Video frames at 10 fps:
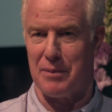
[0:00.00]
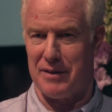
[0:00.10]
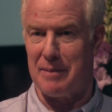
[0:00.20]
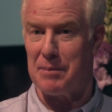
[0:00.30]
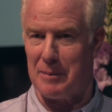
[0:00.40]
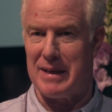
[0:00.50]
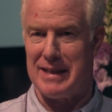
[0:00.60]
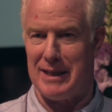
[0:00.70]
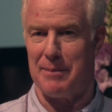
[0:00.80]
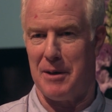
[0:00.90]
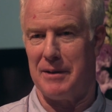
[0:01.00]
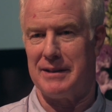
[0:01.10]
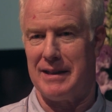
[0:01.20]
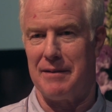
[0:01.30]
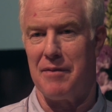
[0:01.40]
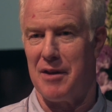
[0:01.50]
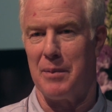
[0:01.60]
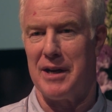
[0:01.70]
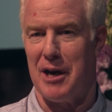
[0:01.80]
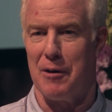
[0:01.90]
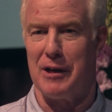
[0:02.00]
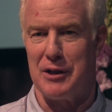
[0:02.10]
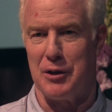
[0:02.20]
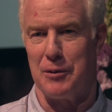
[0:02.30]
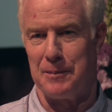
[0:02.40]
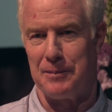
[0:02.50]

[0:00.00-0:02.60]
with implementing a policy than we currently do.